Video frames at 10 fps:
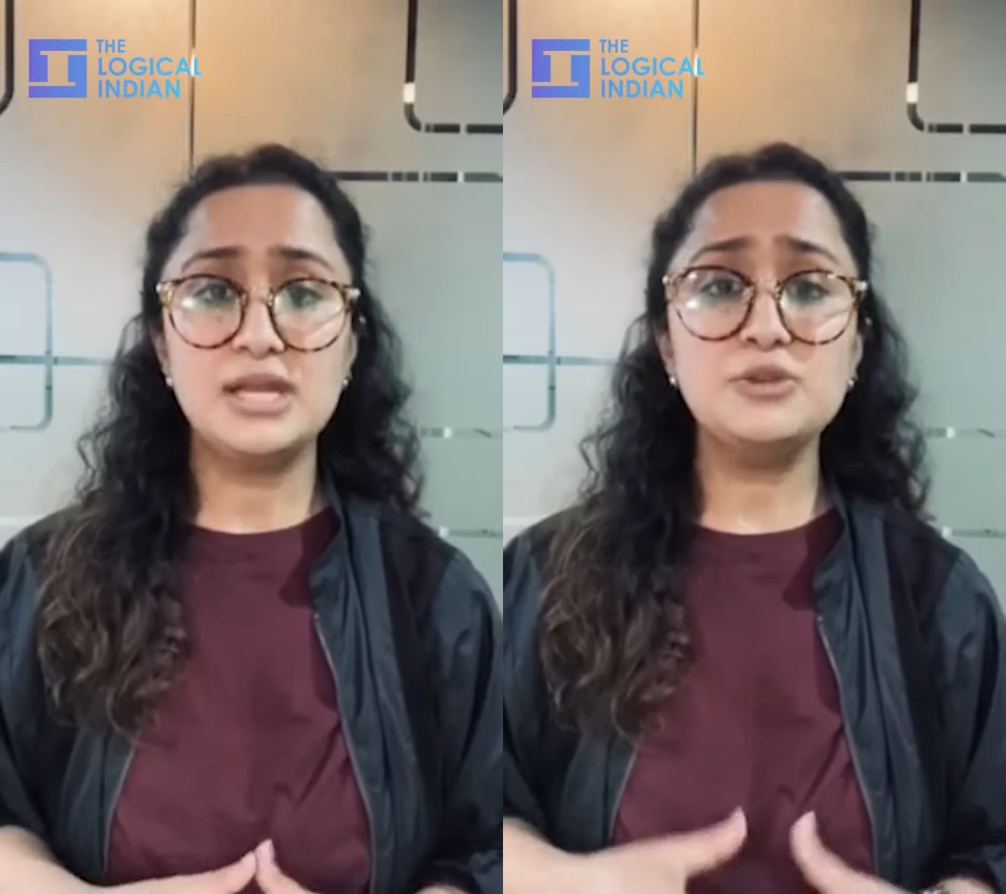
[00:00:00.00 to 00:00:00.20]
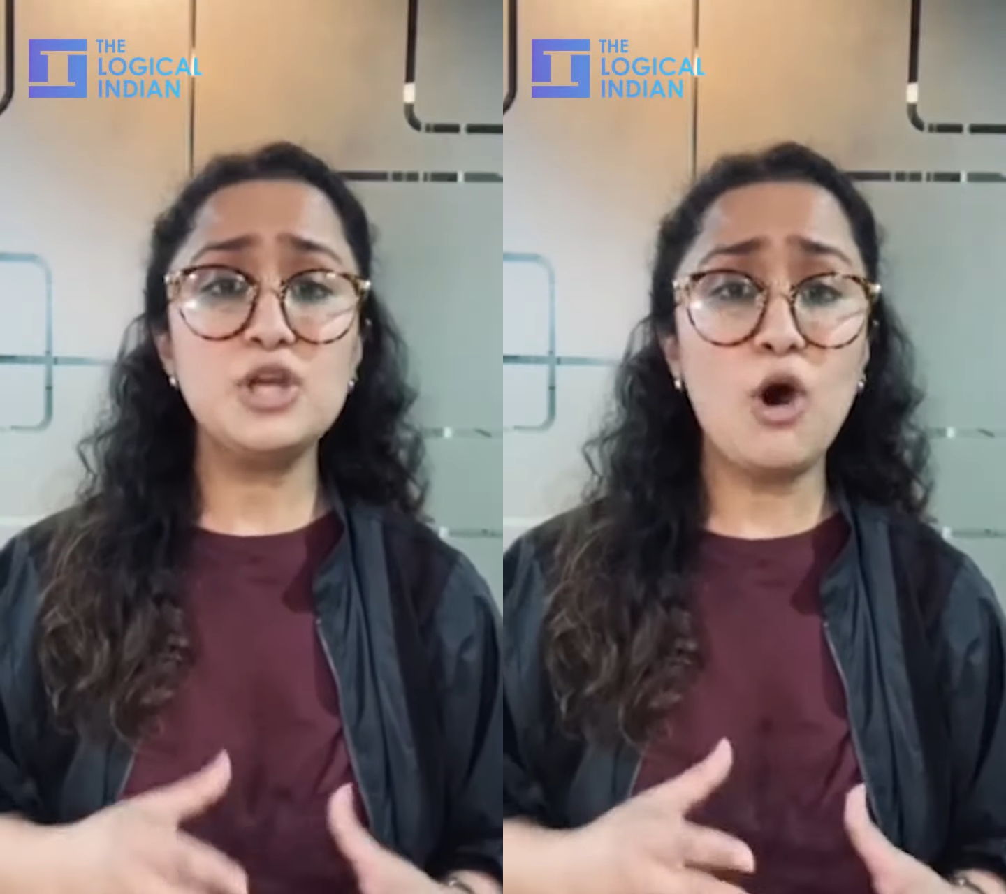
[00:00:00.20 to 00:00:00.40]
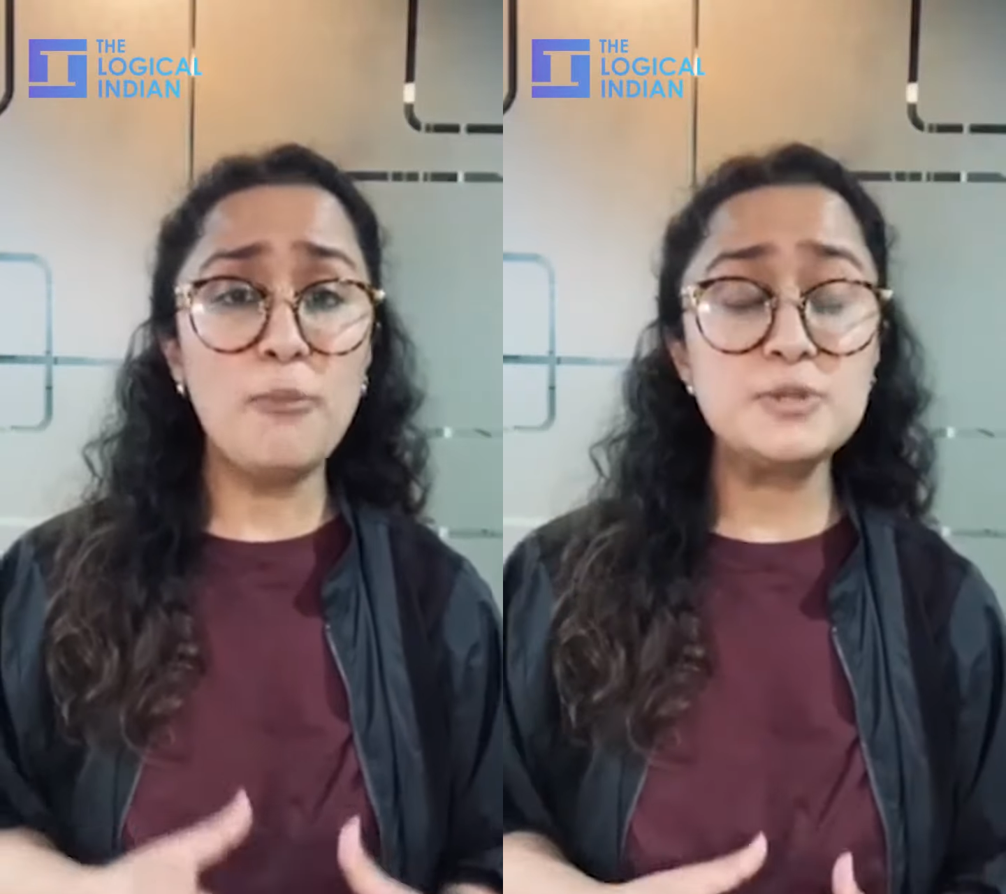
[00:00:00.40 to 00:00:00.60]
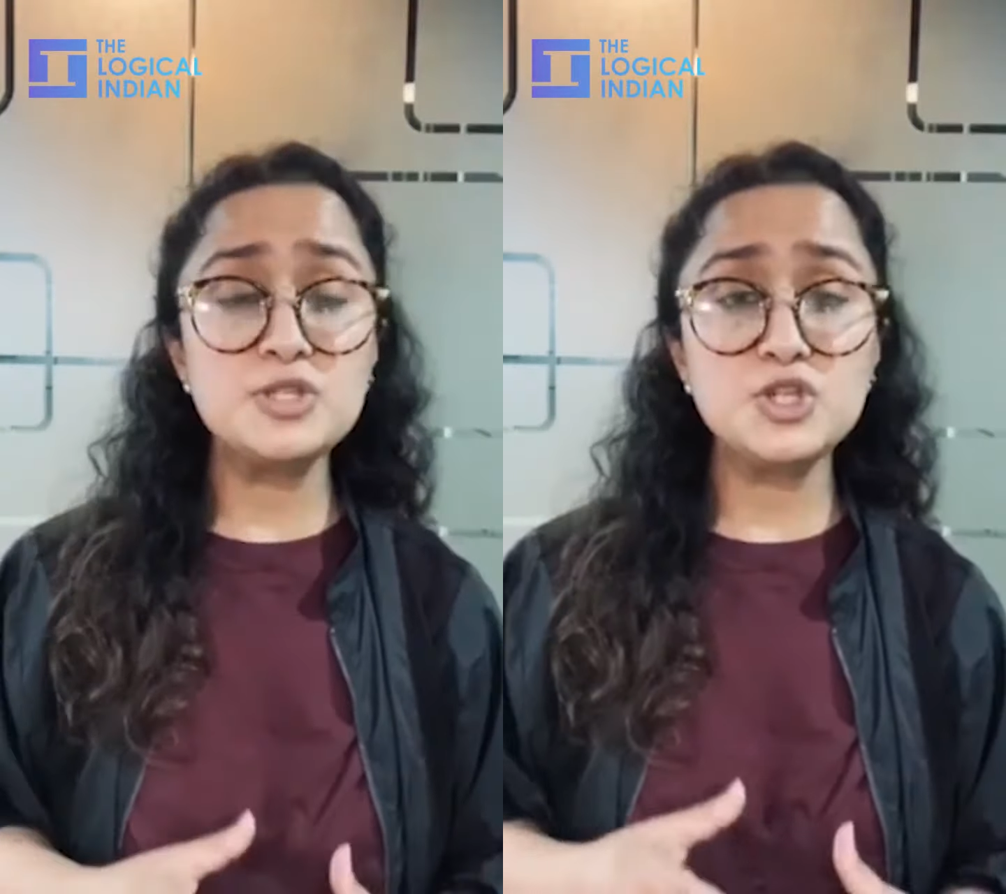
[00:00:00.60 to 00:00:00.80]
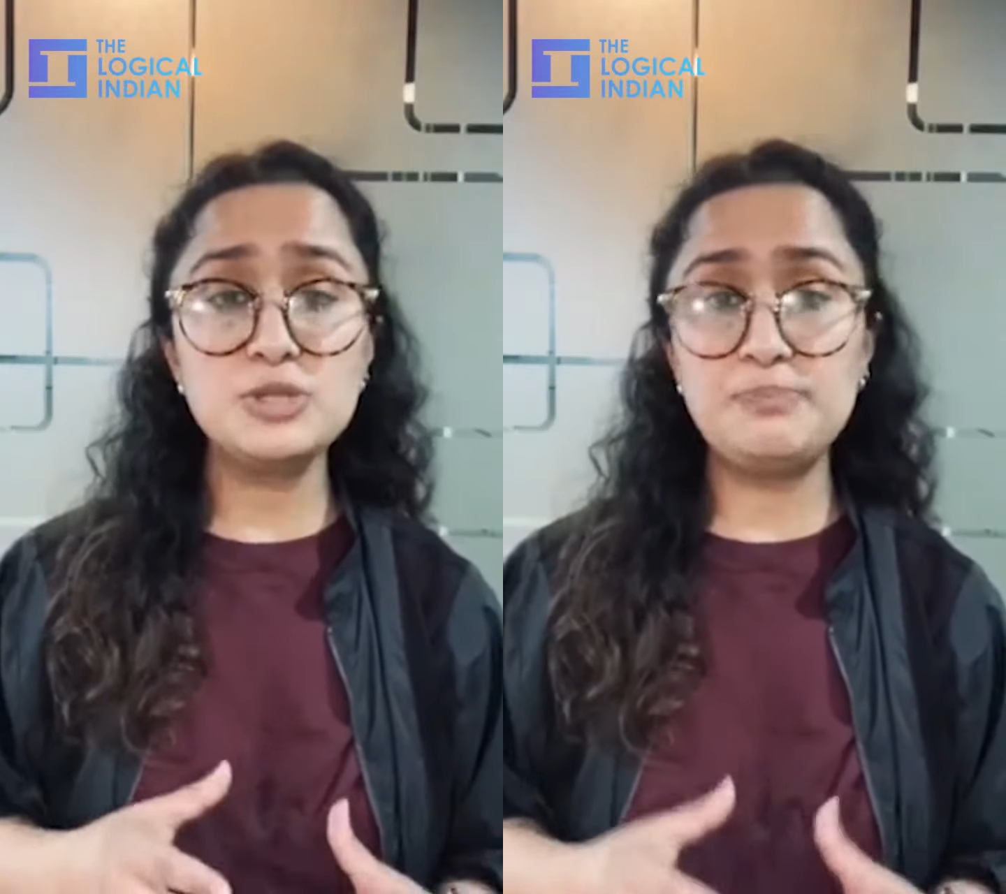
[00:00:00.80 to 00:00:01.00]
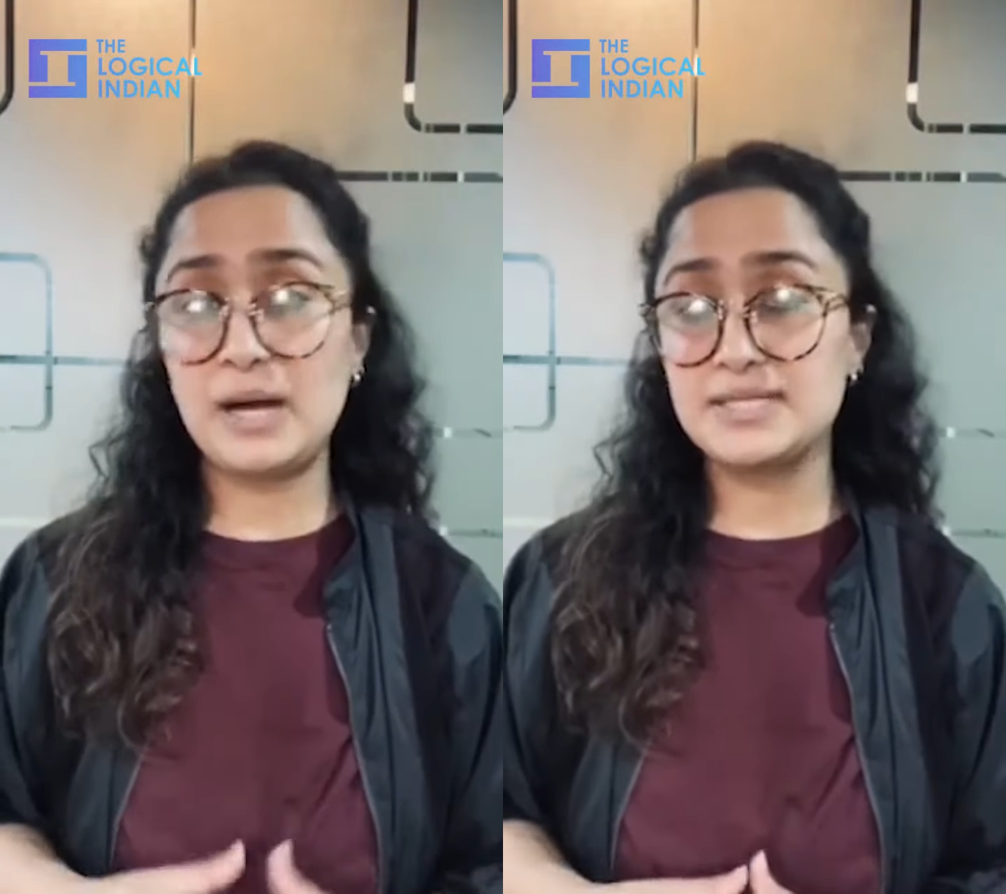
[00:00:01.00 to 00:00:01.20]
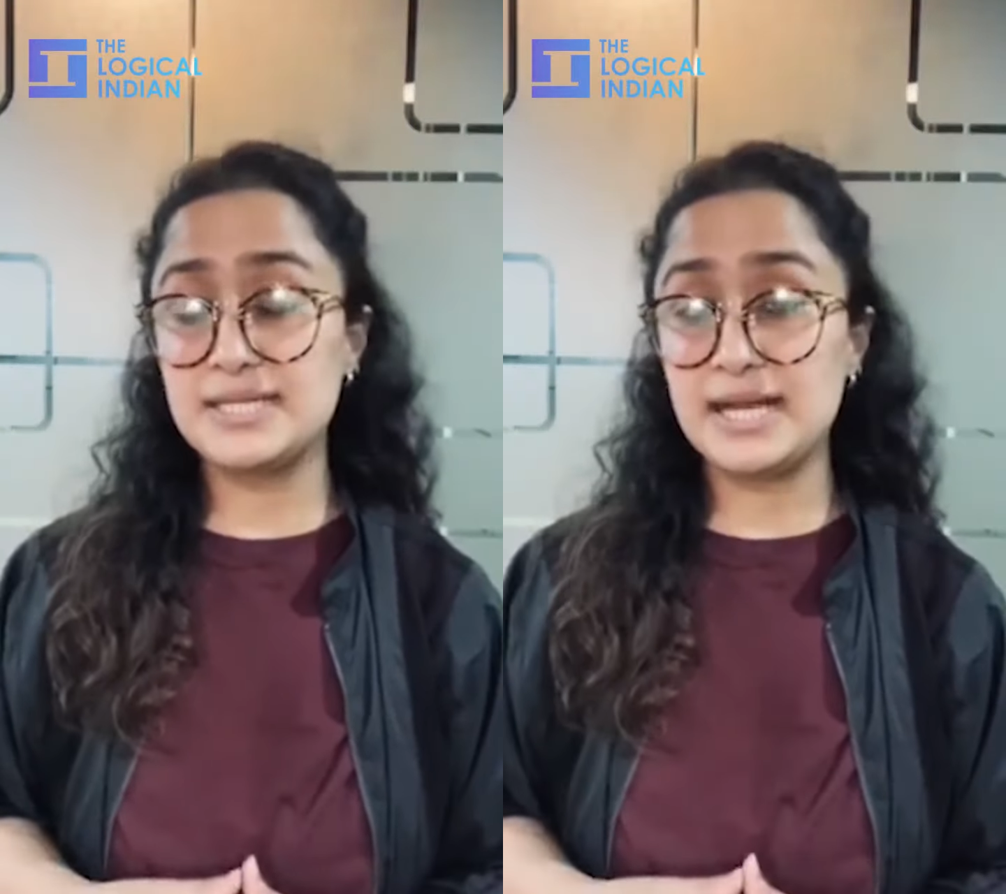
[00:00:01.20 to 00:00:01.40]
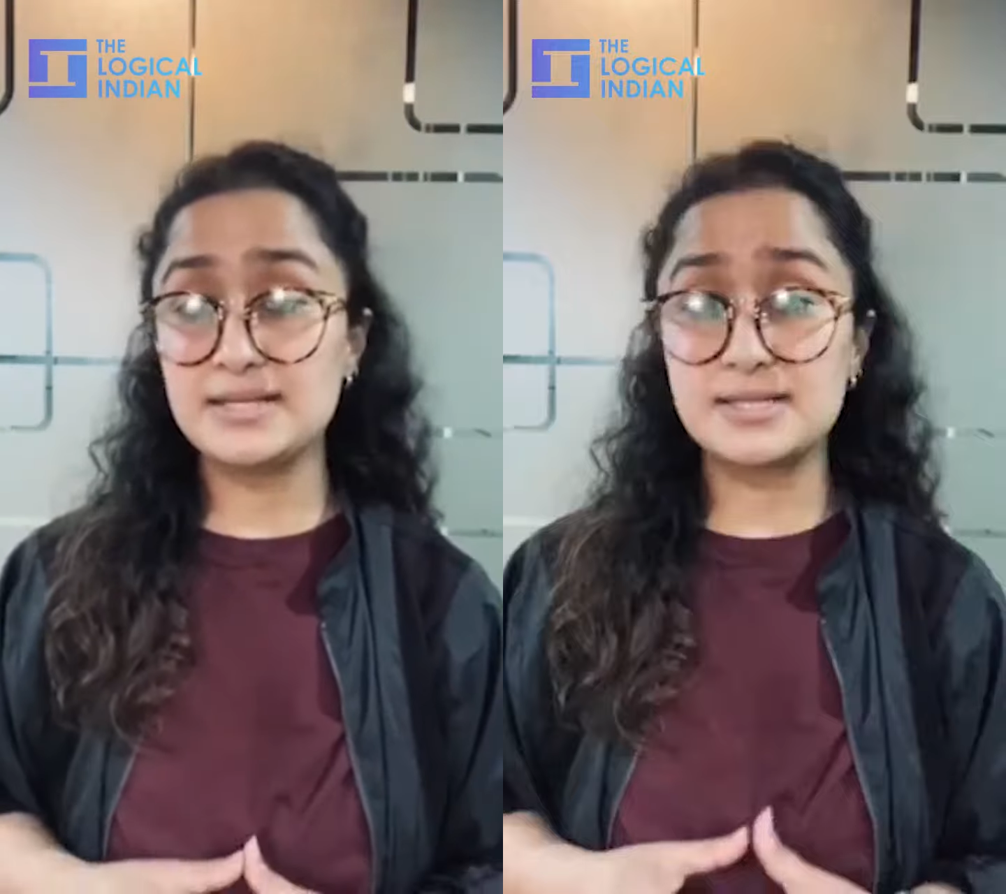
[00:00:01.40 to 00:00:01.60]
Now, the opposition
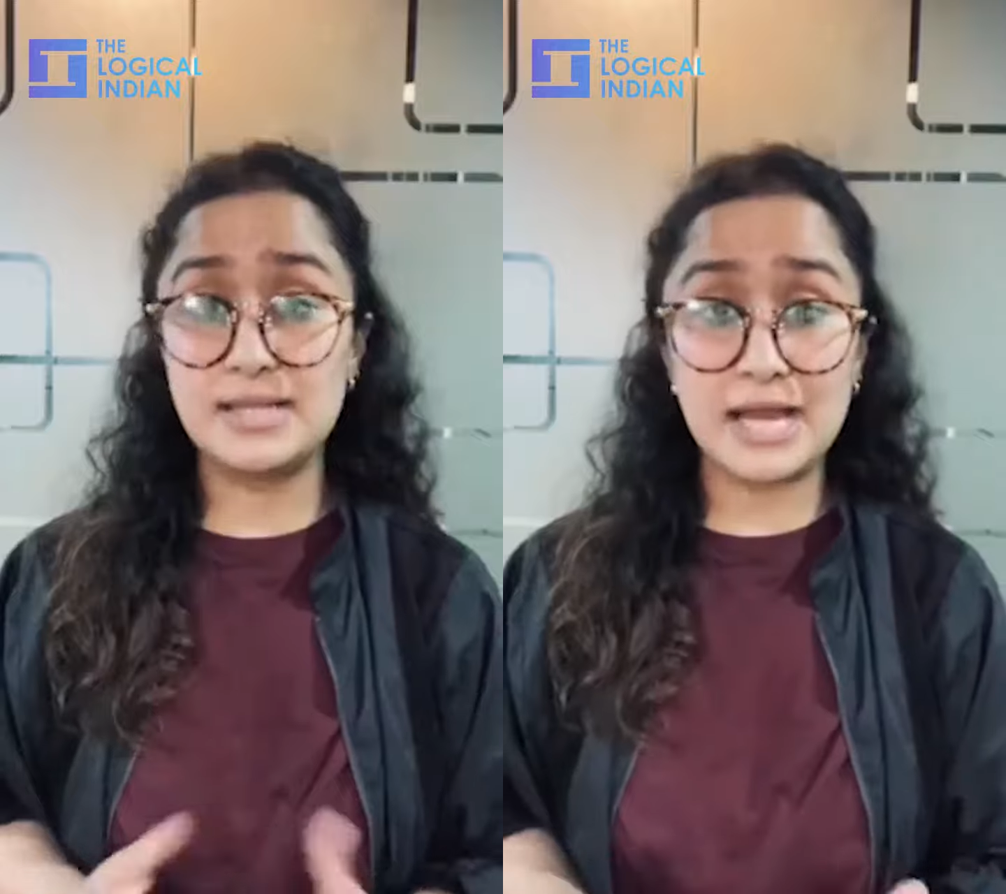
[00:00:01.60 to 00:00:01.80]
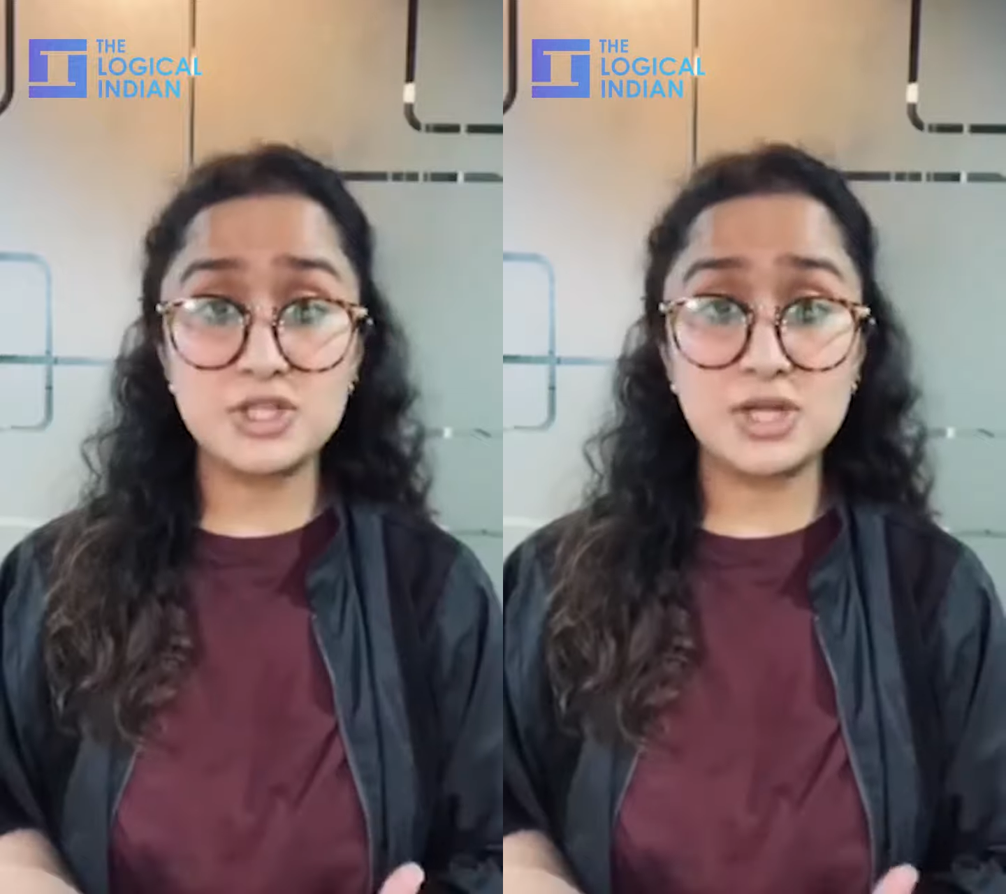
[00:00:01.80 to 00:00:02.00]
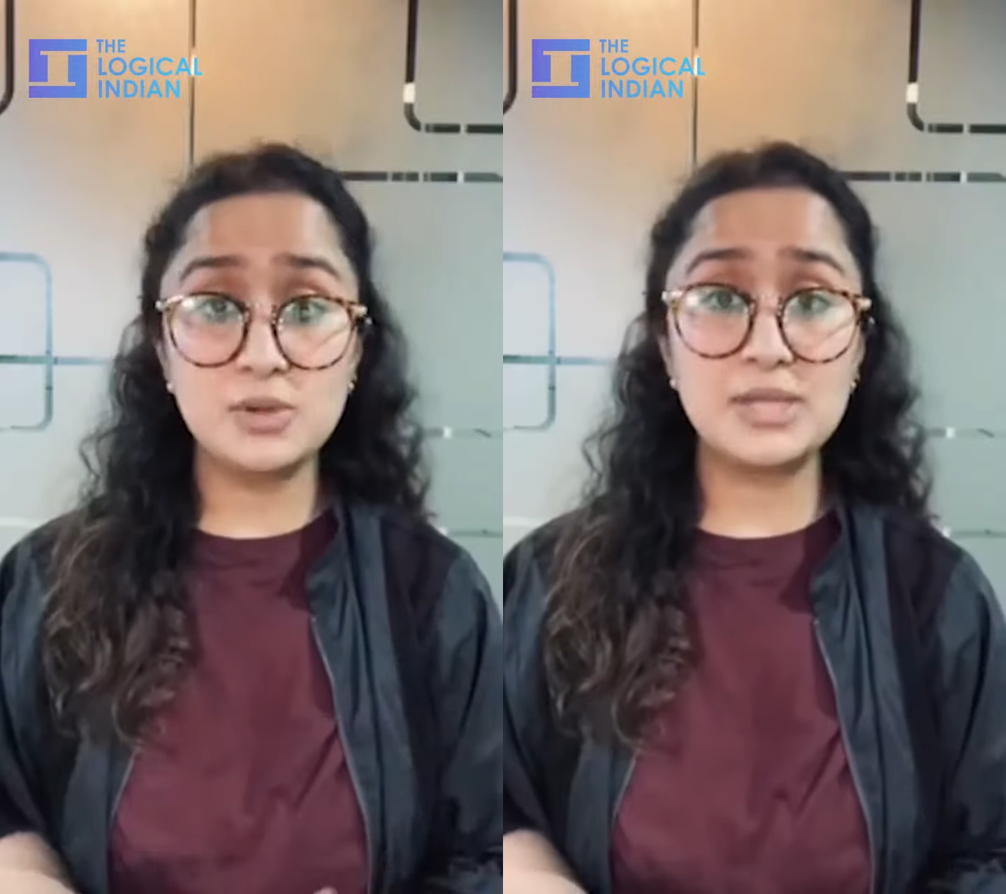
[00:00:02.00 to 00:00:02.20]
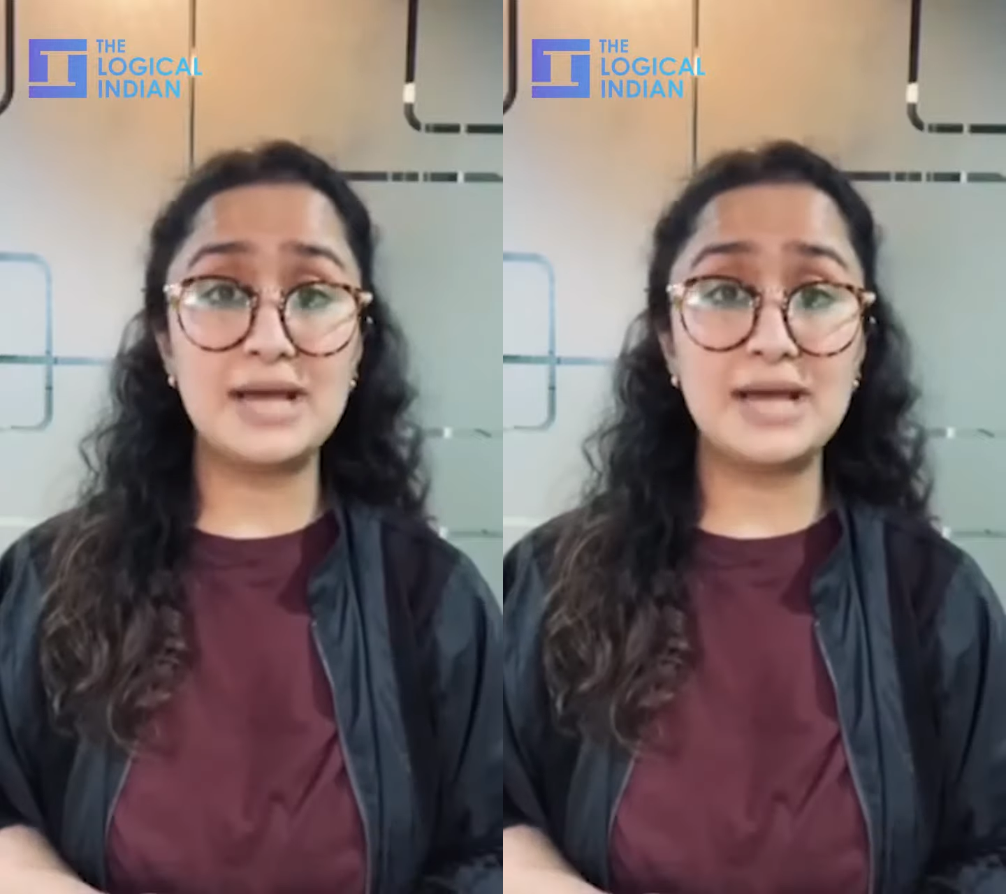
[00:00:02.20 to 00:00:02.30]
party has lashed out